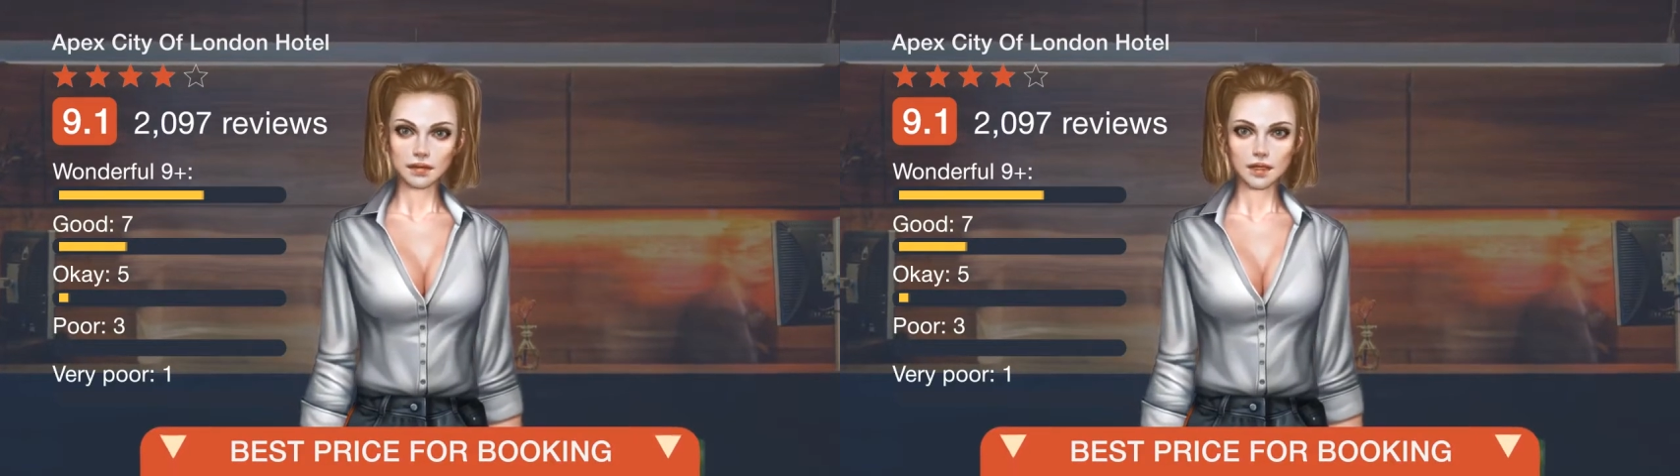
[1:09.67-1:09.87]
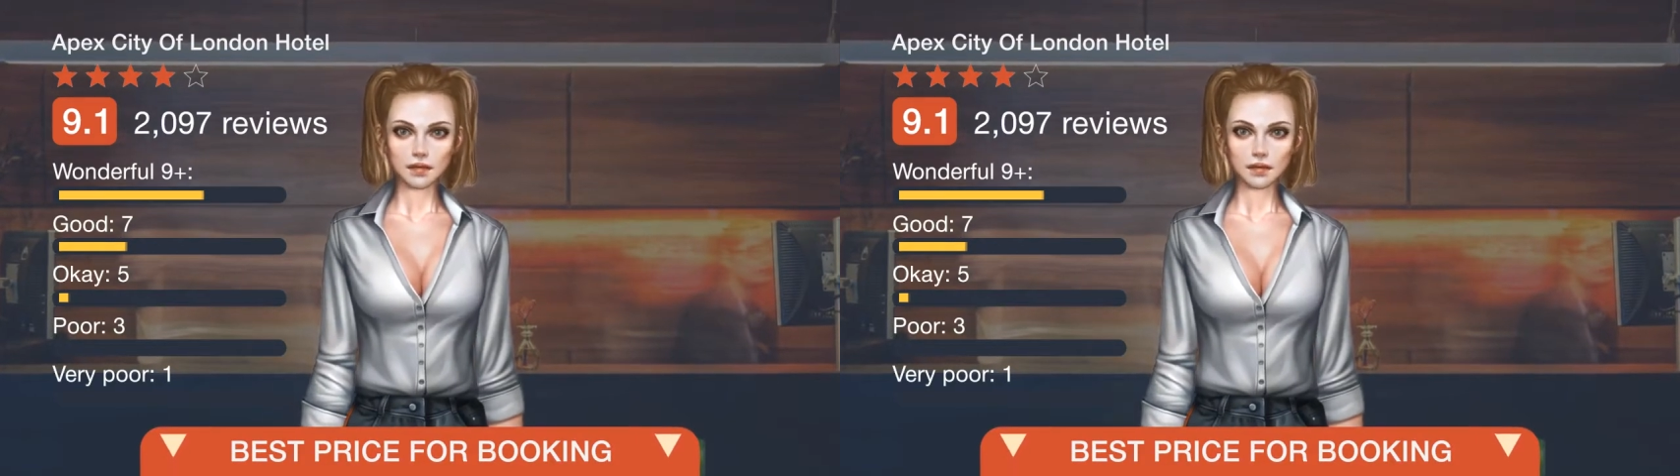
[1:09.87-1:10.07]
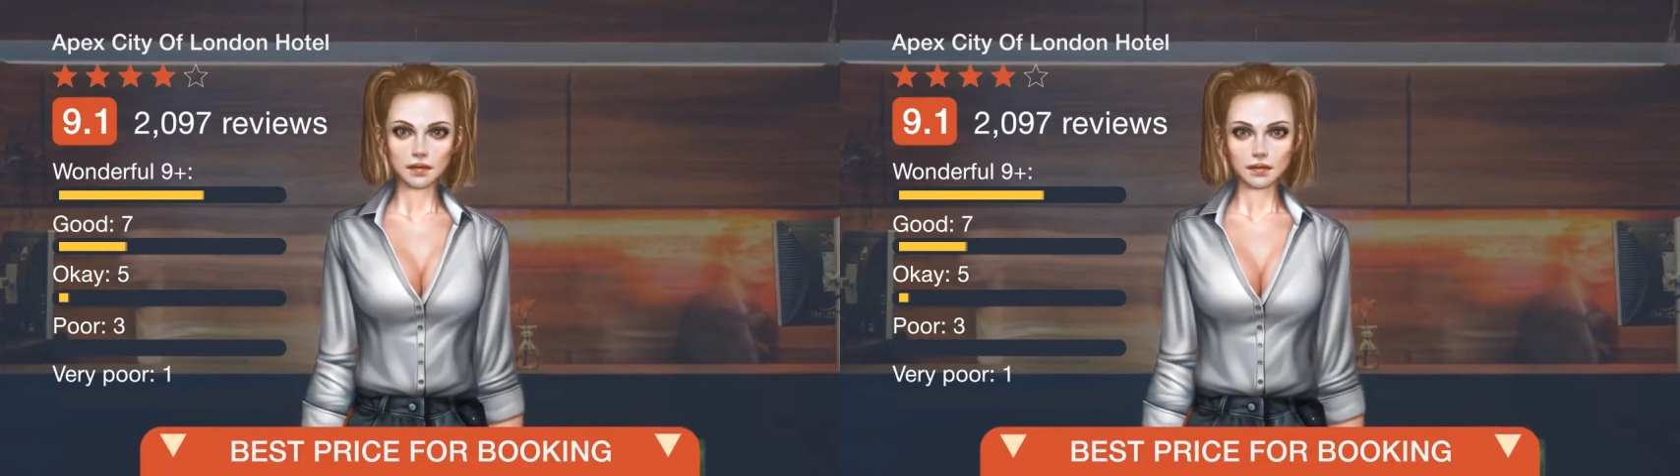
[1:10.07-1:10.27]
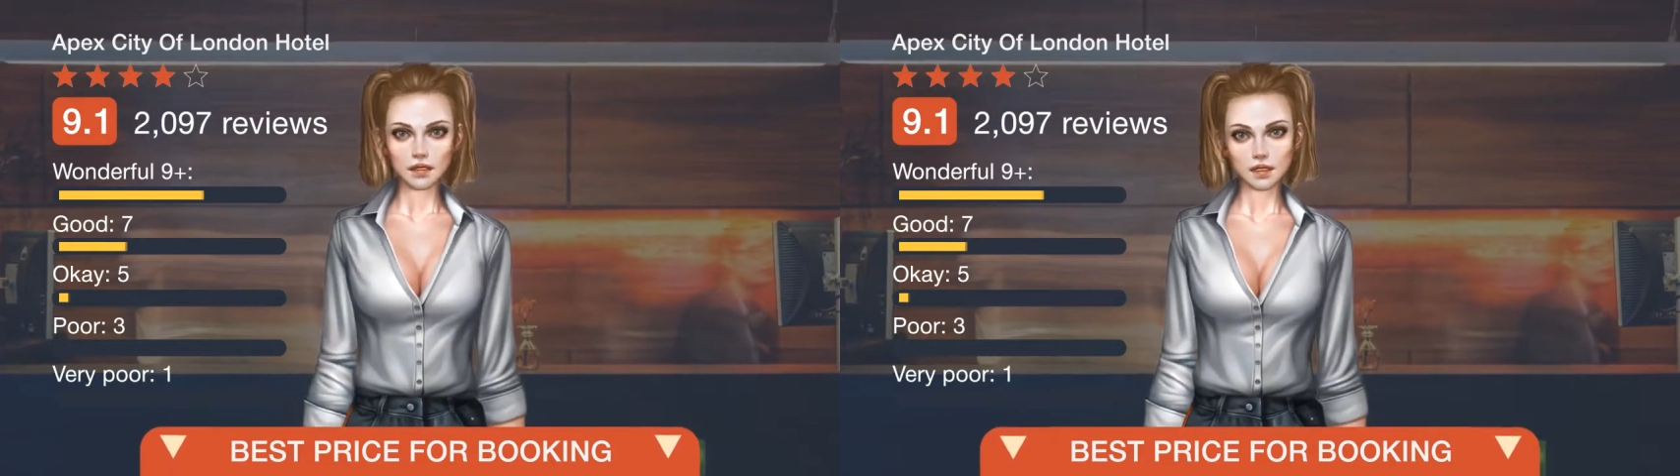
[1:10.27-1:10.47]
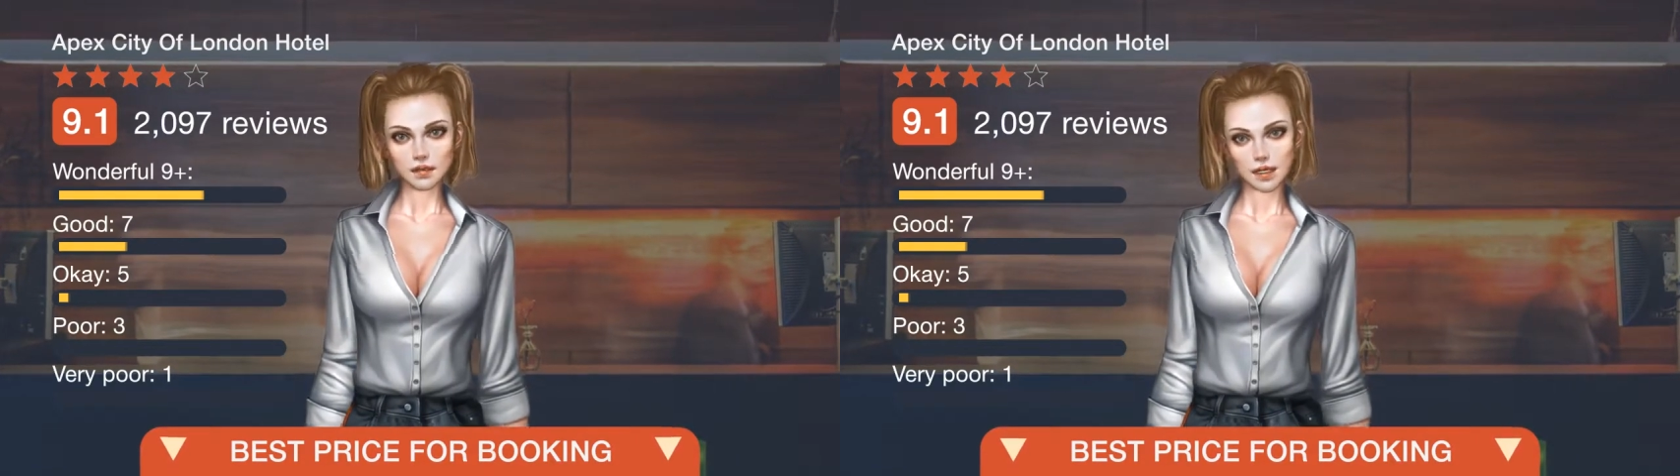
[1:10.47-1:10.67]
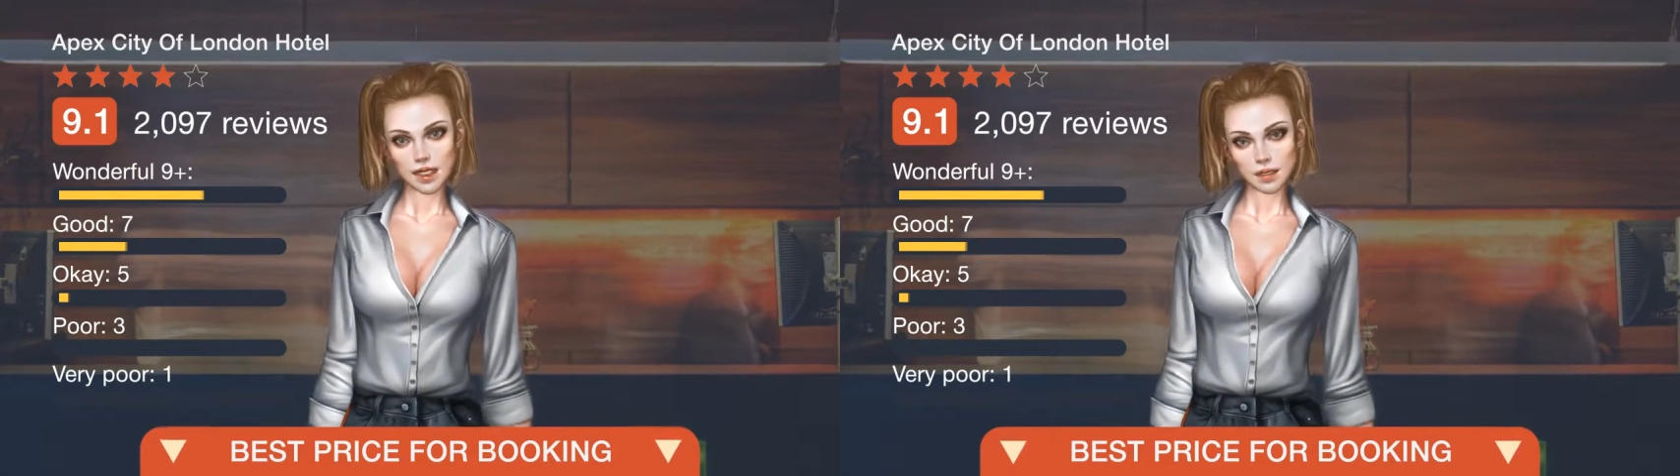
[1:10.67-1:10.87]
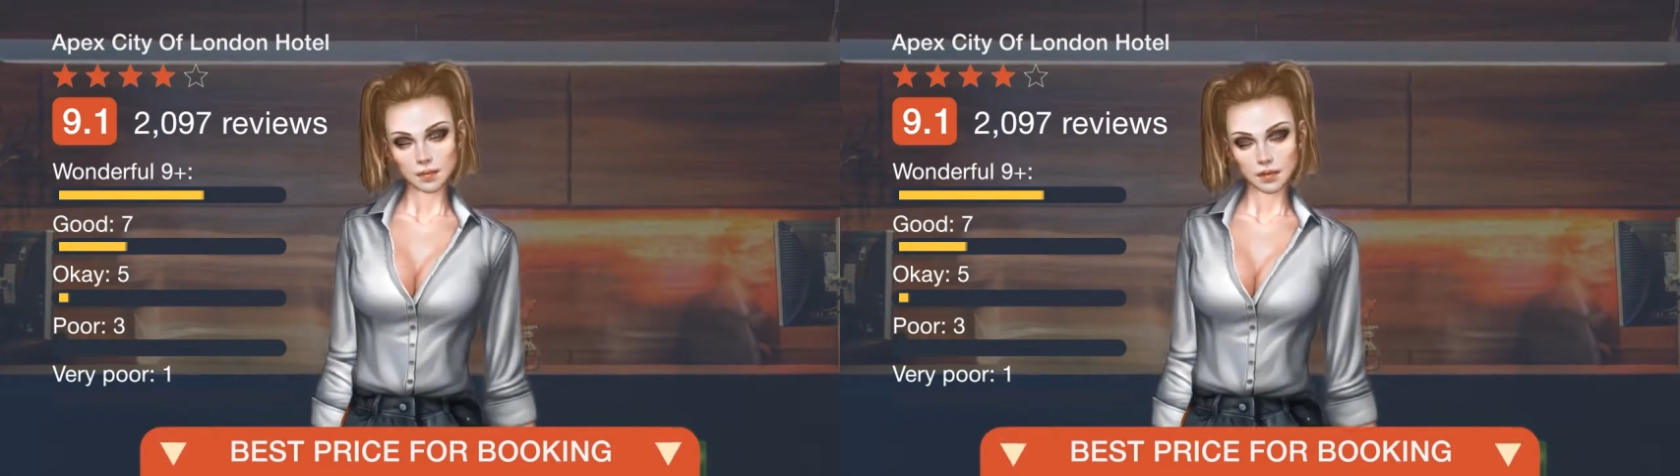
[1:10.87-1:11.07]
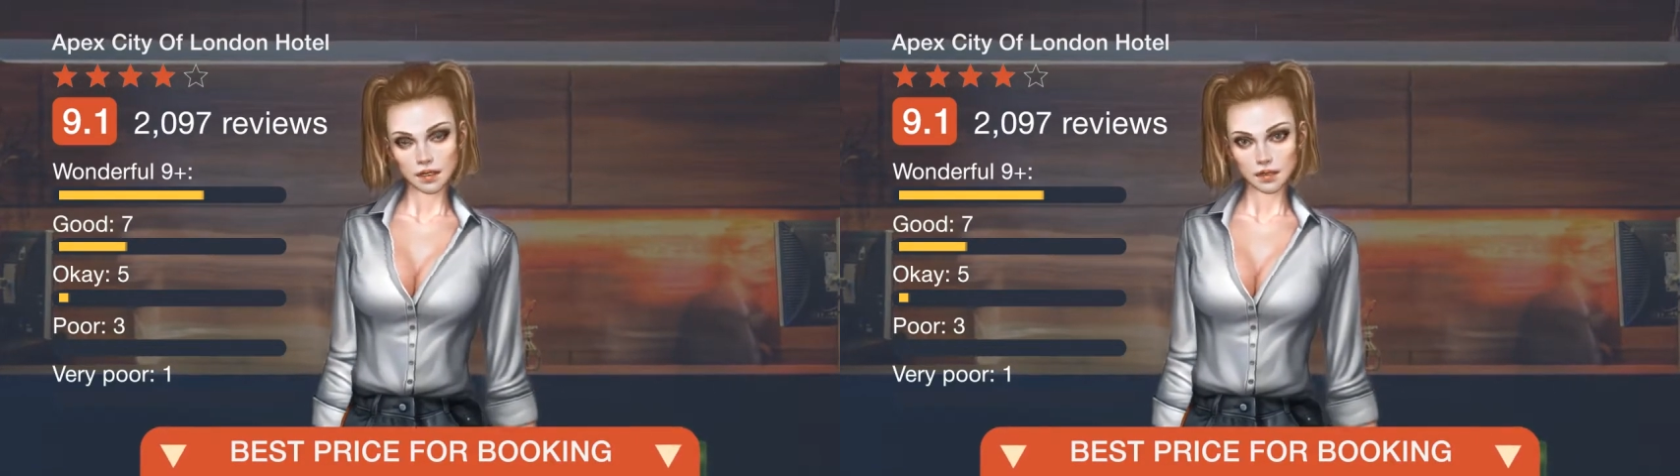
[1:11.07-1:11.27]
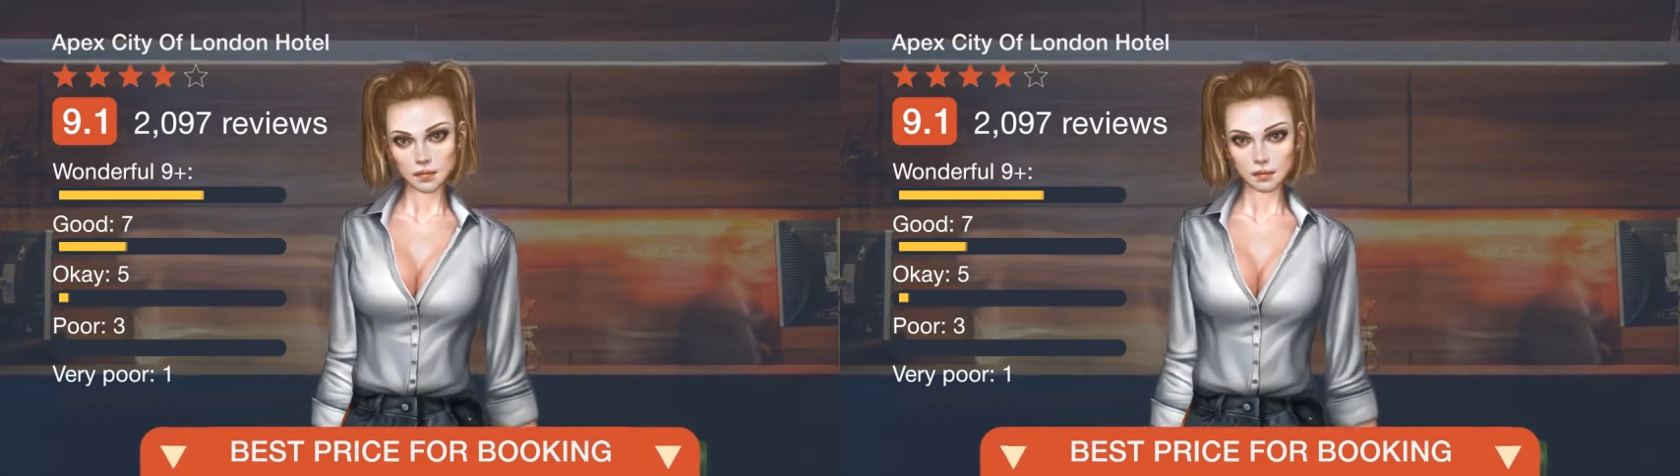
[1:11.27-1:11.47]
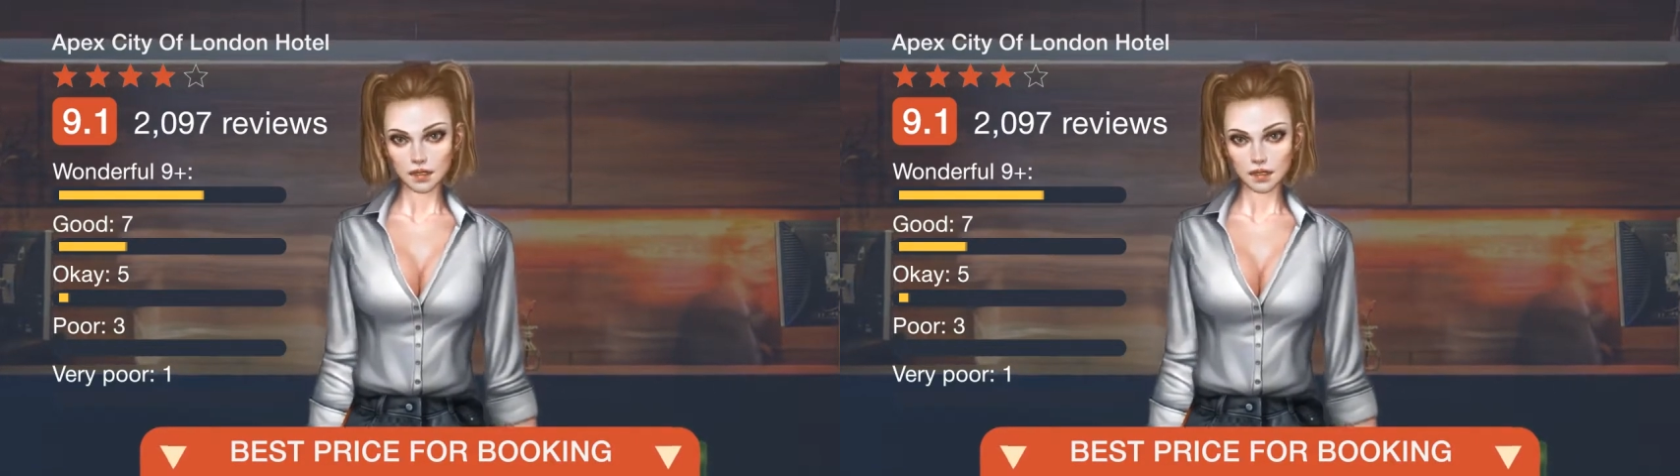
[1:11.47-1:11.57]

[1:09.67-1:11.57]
follow the link in description or on